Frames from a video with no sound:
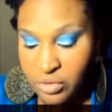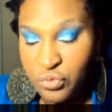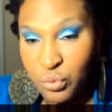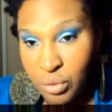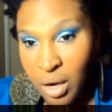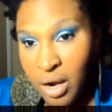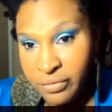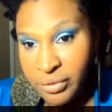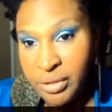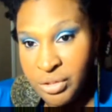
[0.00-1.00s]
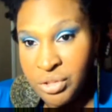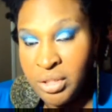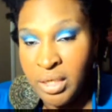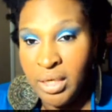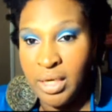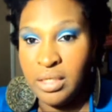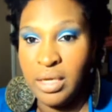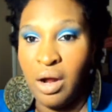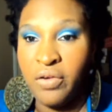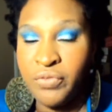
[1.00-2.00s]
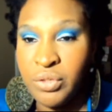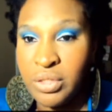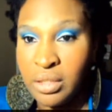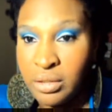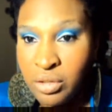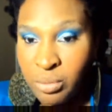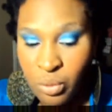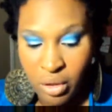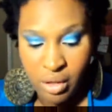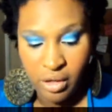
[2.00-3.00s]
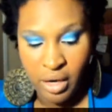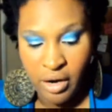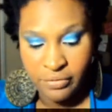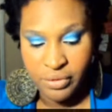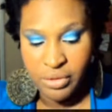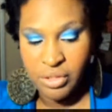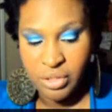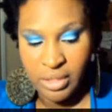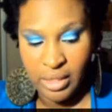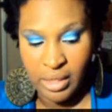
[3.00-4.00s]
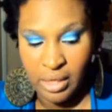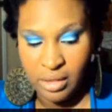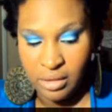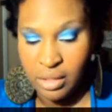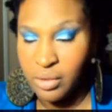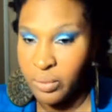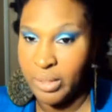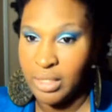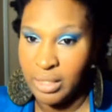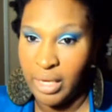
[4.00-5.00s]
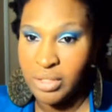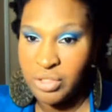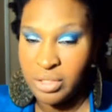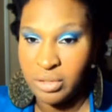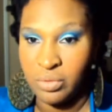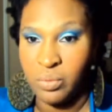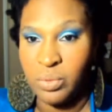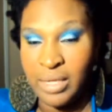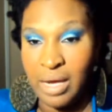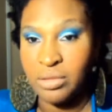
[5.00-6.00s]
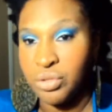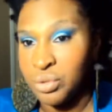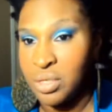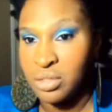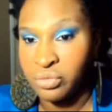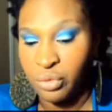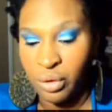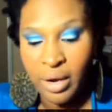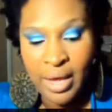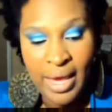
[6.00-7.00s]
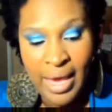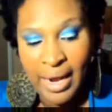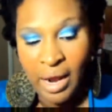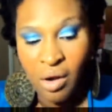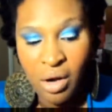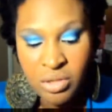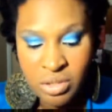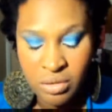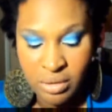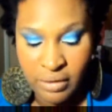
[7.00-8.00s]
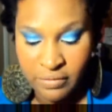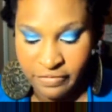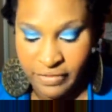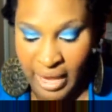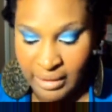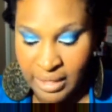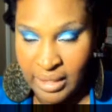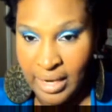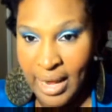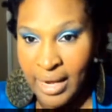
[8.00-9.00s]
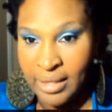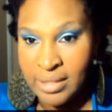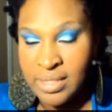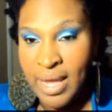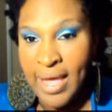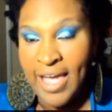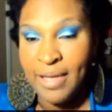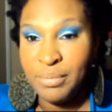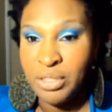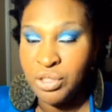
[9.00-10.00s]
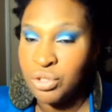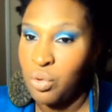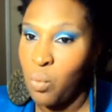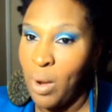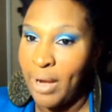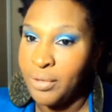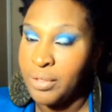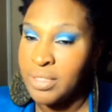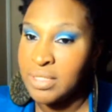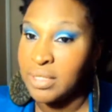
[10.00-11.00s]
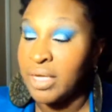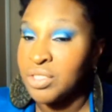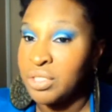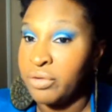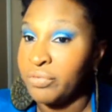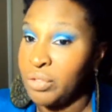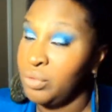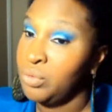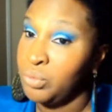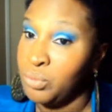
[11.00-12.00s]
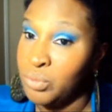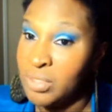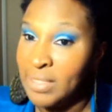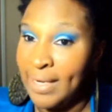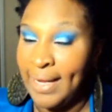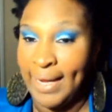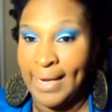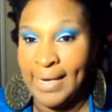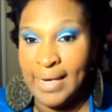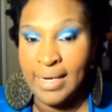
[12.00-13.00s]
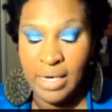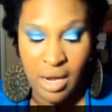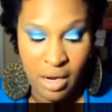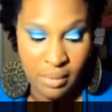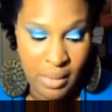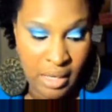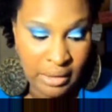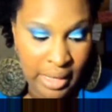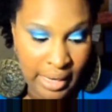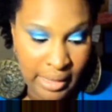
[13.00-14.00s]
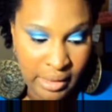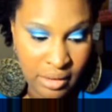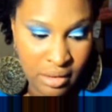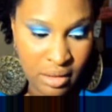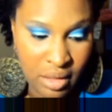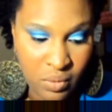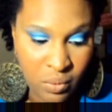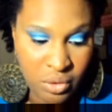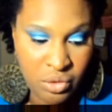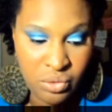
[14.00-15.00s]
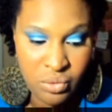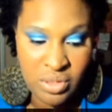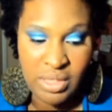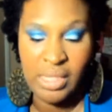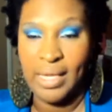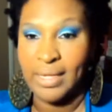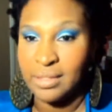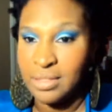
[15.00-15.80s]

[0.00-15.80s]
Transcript: It's full coverage. It offers a little more coverage than the Queen Collection without the transfer. And I also love the fact that it has a much wider selection of hues. And unlike when you see